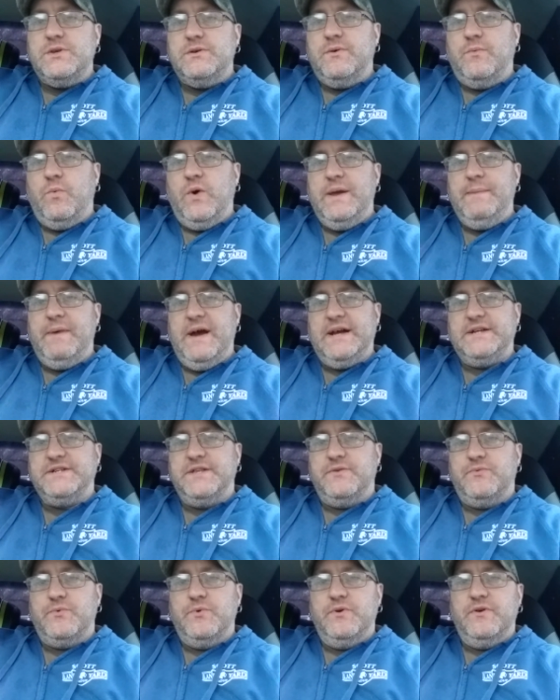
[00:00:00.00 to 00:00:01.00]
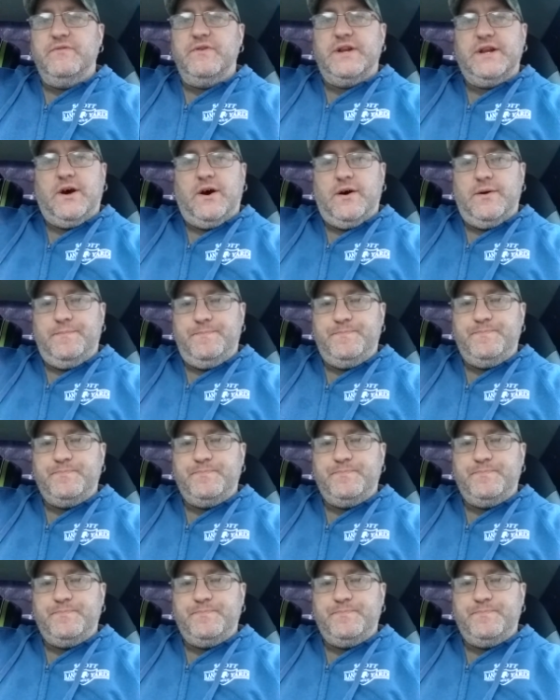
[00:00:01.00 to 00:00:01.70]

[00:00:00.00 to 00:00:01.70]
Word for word: Way back to the root of it all.